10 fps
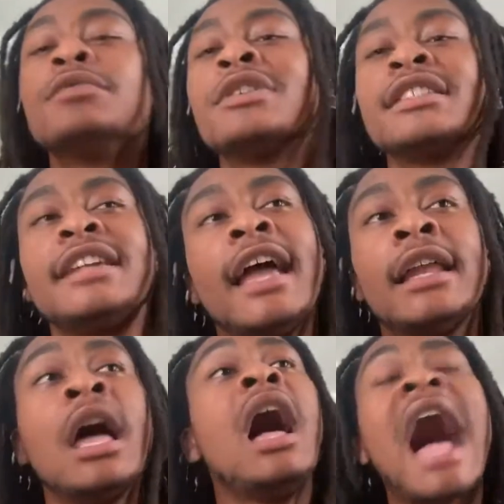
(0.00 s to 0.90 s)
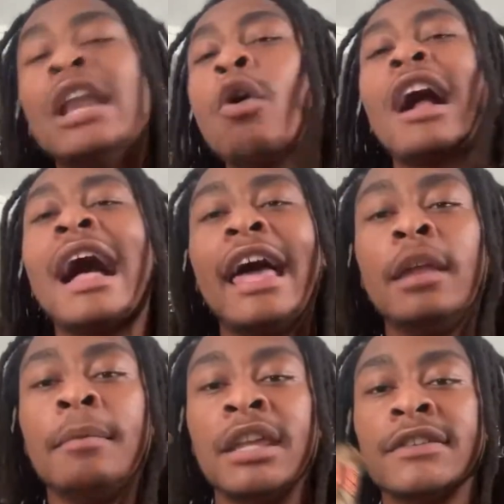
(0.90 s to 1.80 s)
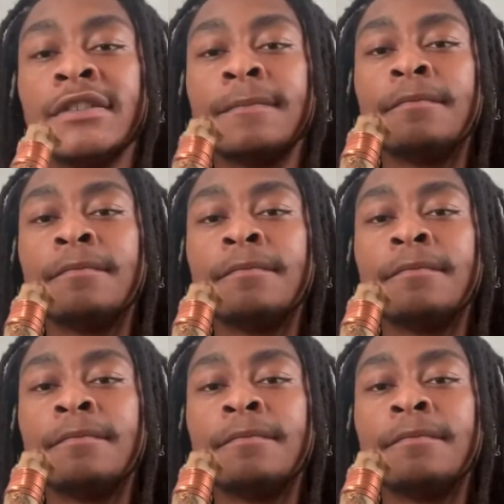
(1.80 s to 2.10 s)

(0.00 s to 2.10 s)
once again, I know I got enemies.